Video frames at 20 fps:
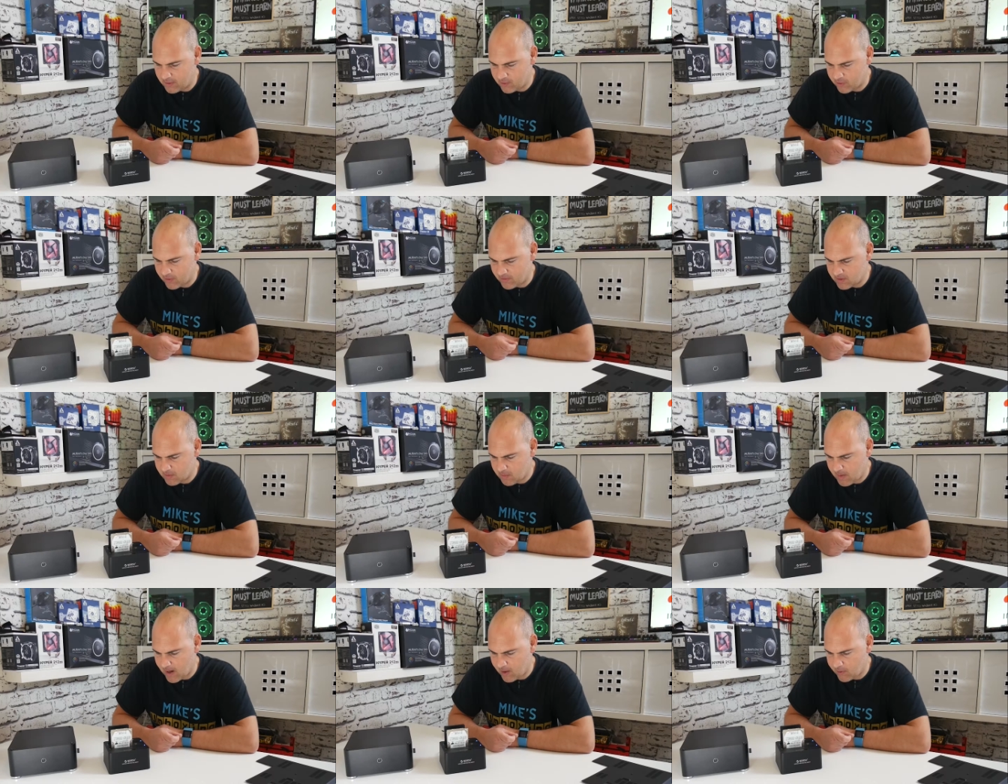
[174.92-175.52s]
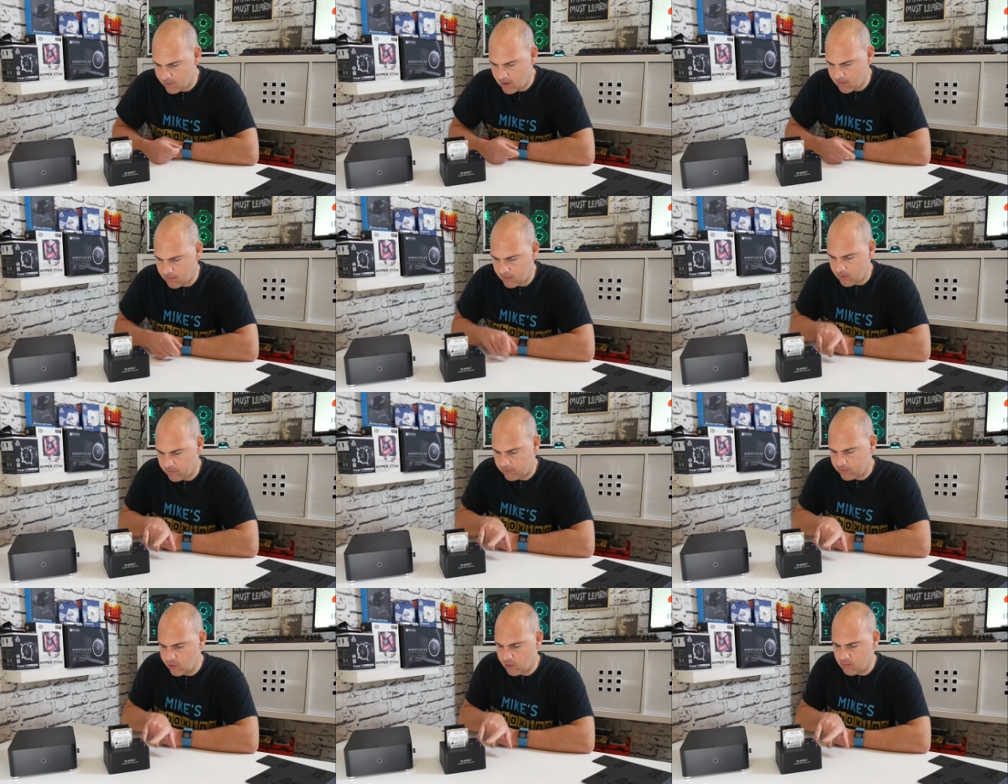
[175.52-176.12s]
the drives to power up. We've
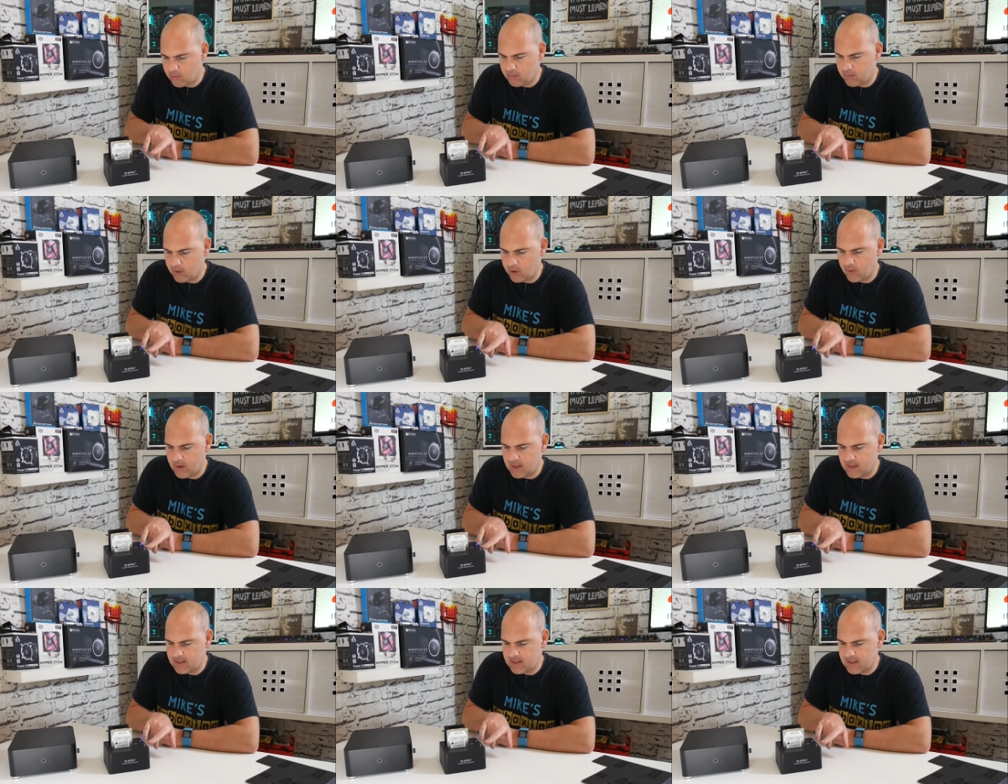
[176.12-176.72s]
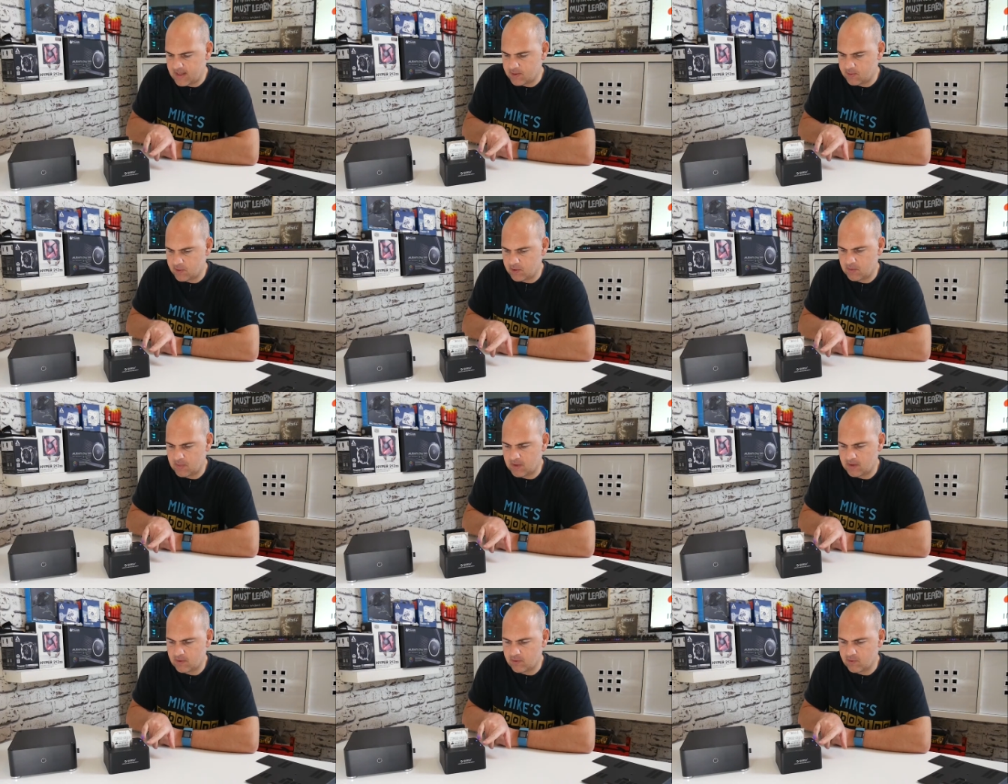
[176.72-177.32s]
got two blue LEDs, which
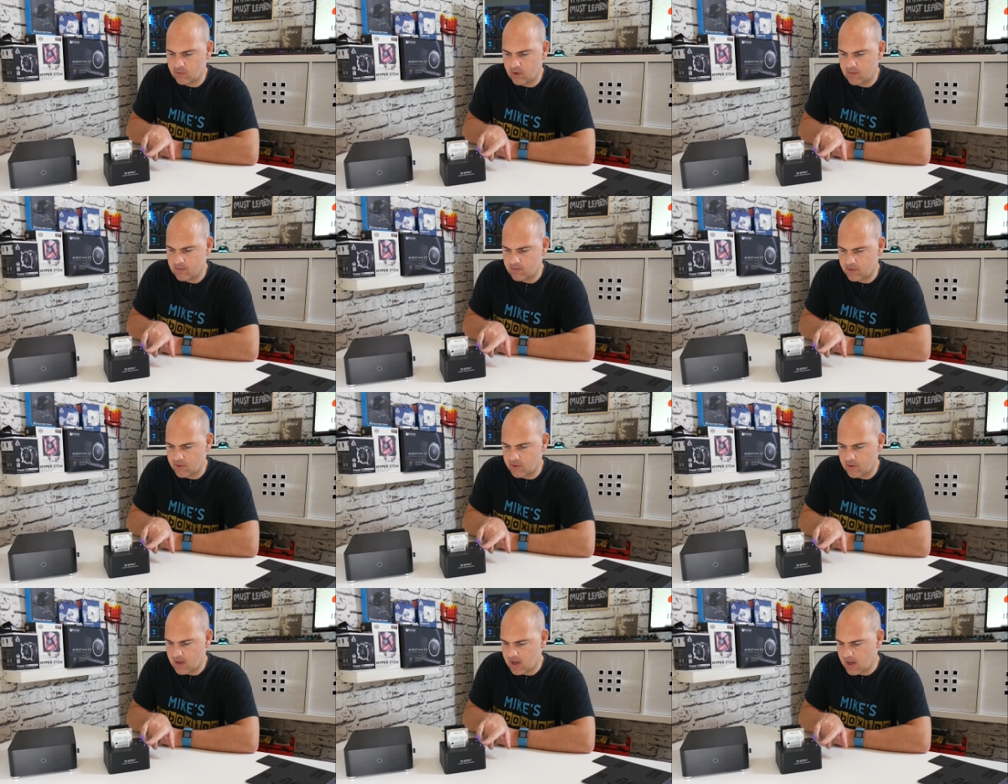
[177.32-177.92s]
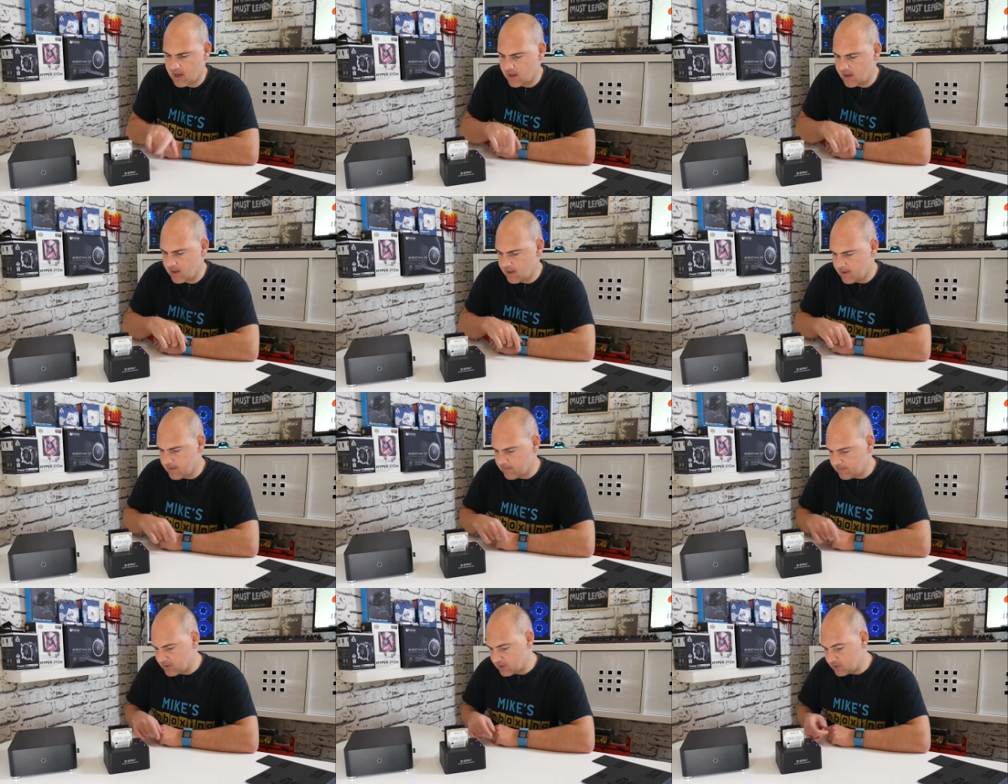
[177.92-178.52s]
means the drives are okay.
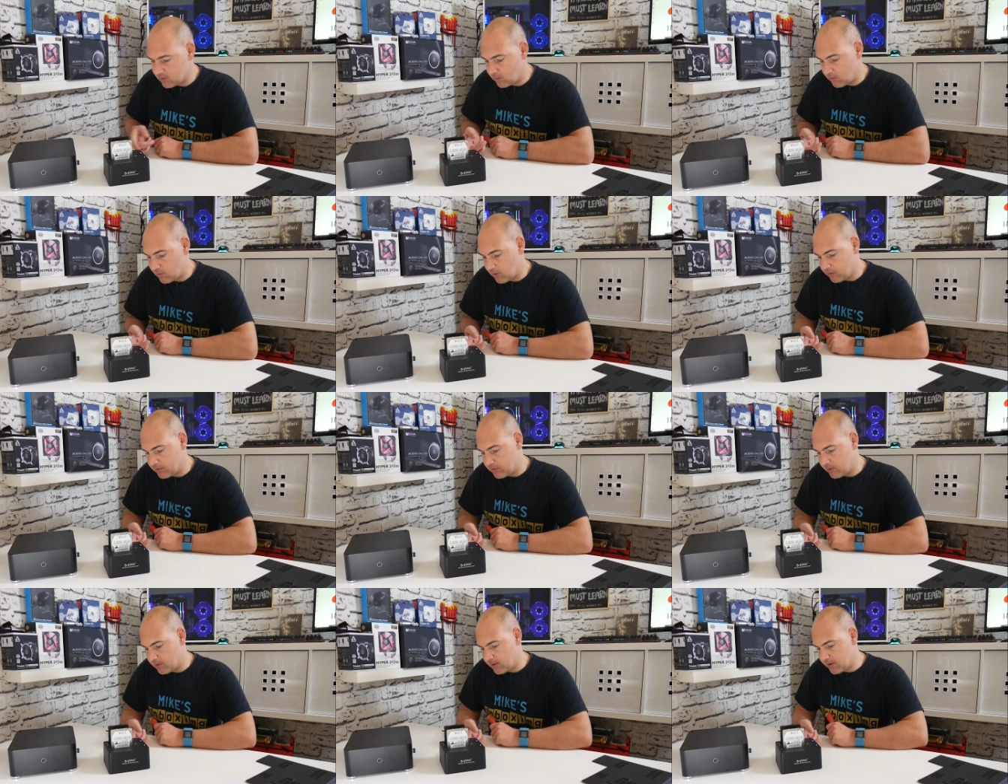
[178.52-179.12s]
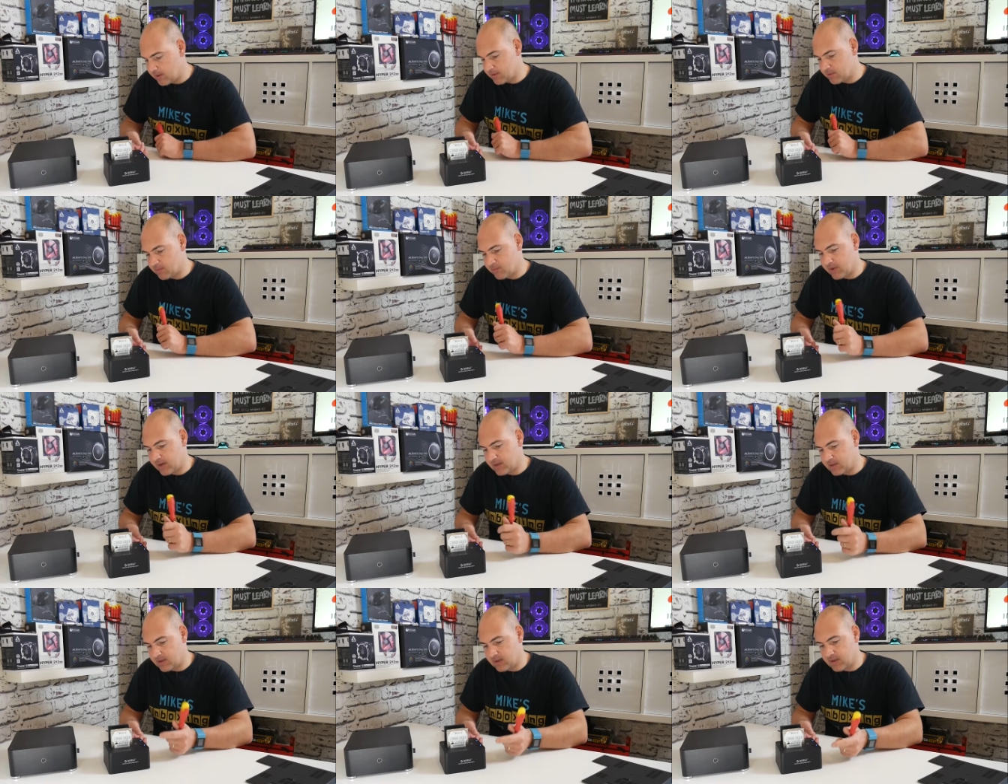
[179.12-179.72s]
So all we've got to do now is
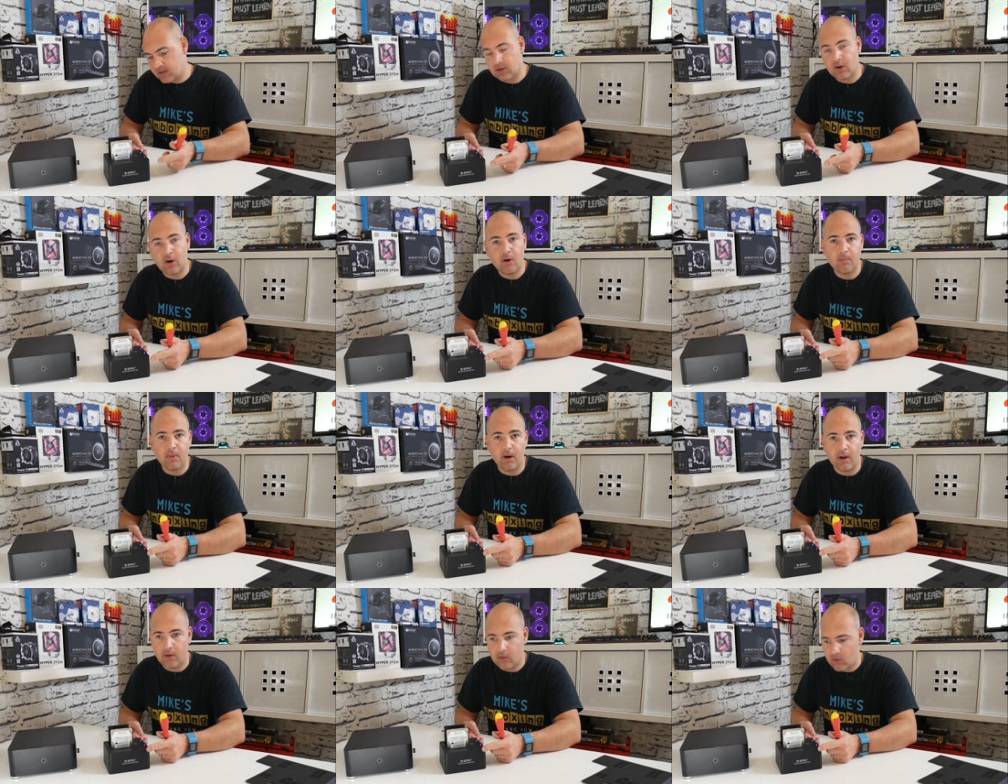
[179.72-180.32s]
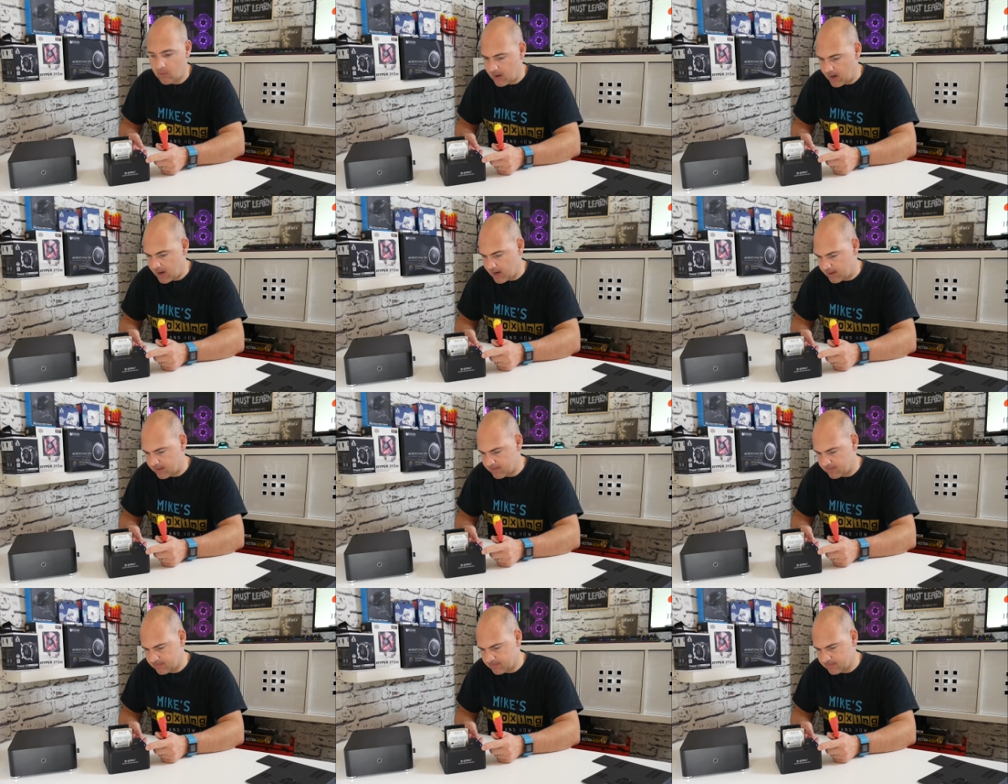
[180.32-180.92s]
press the start button on the back.